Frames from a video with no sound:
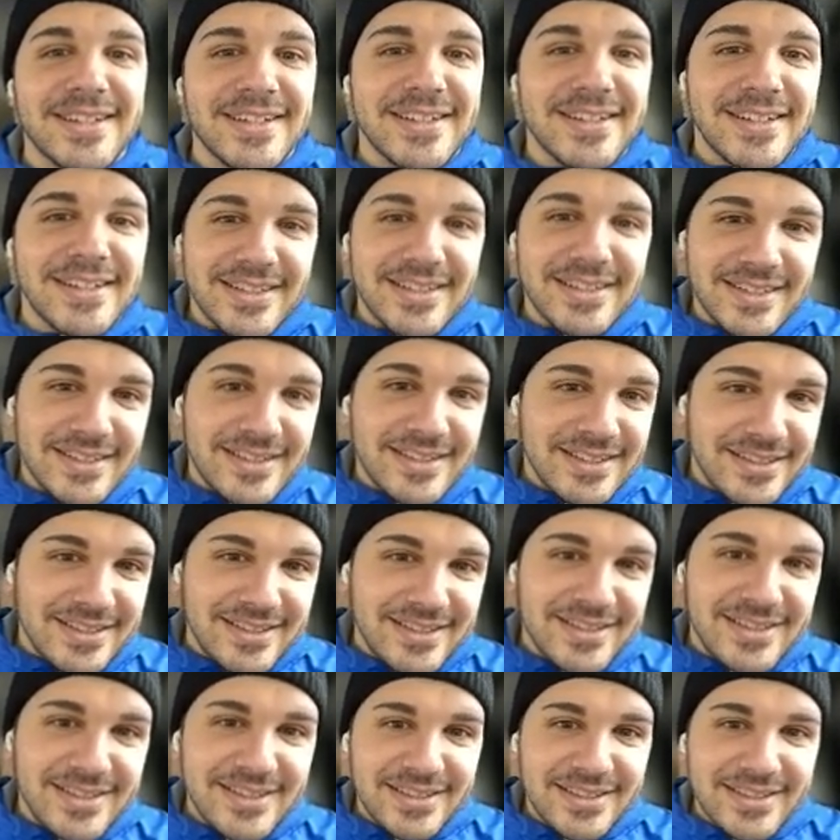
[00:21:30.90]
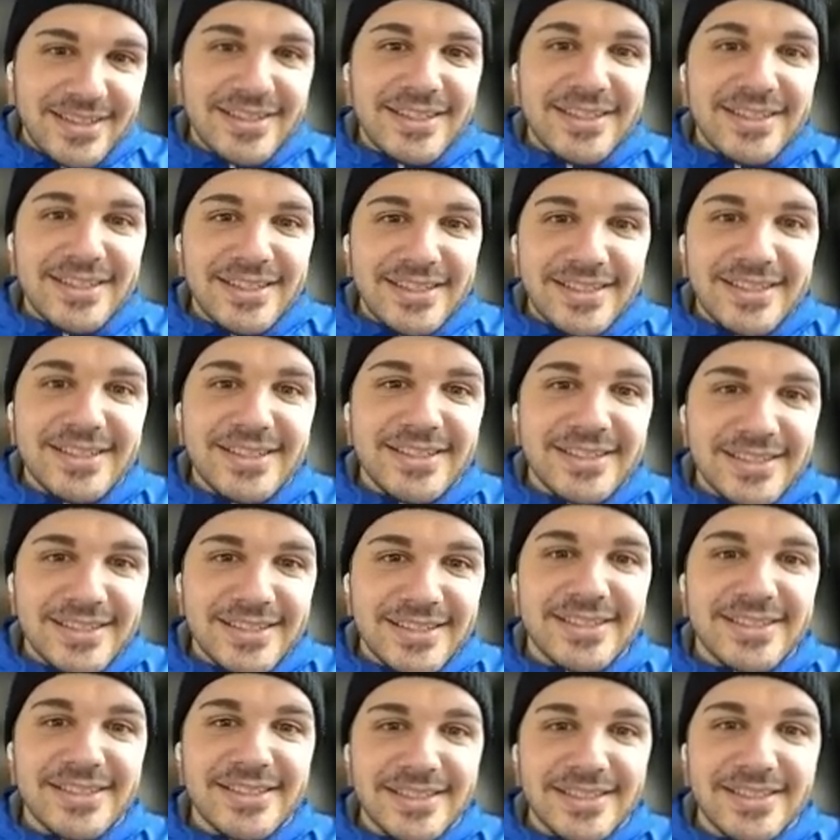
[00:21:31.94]

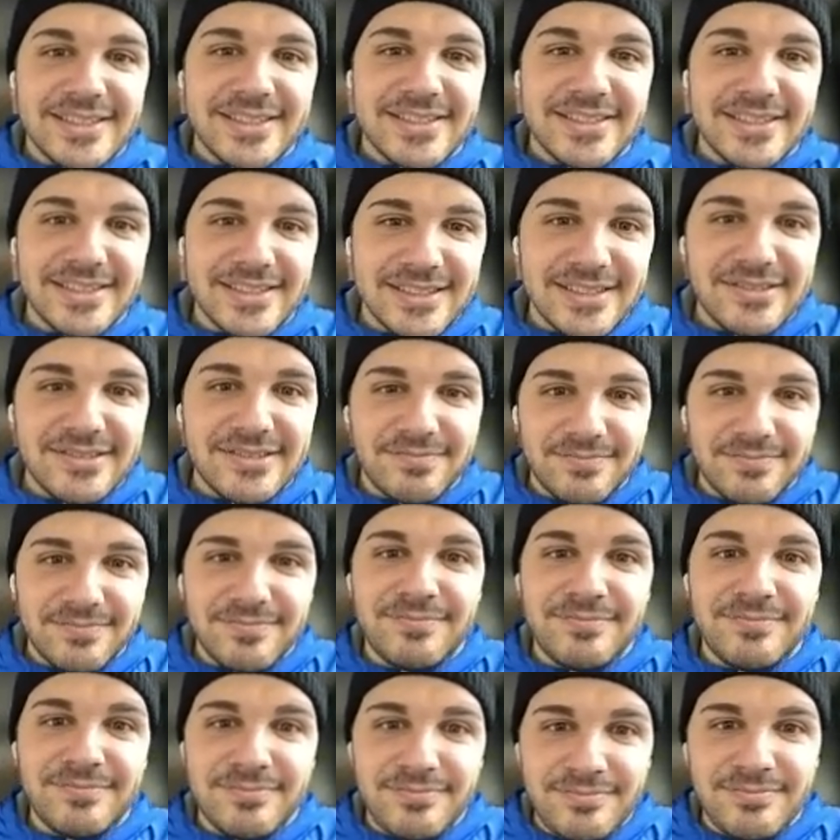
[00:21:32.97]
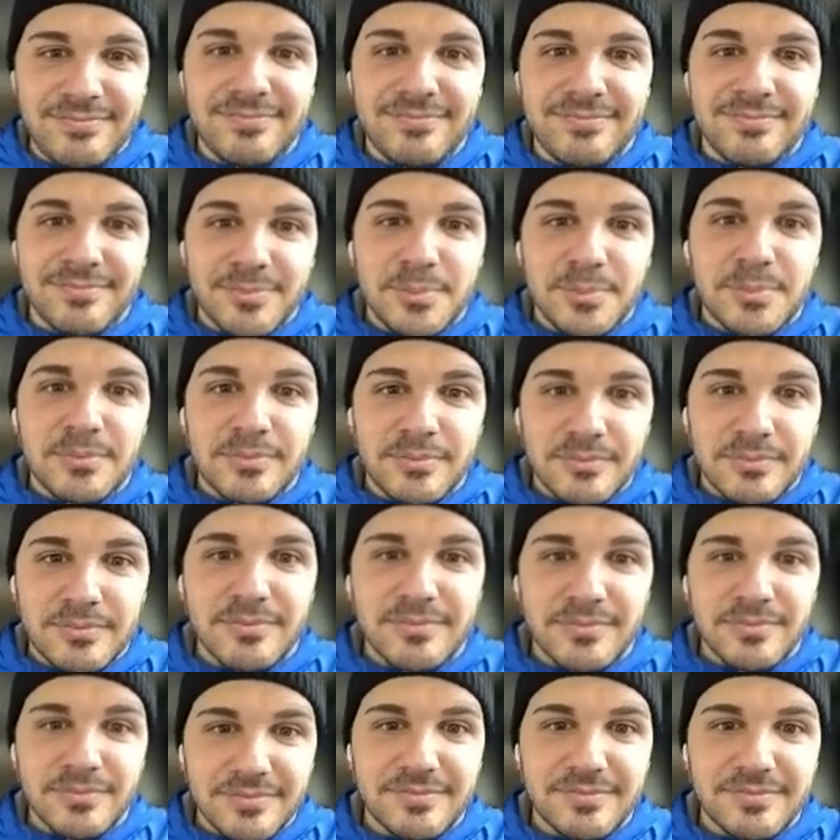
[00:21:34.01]
(not speaking)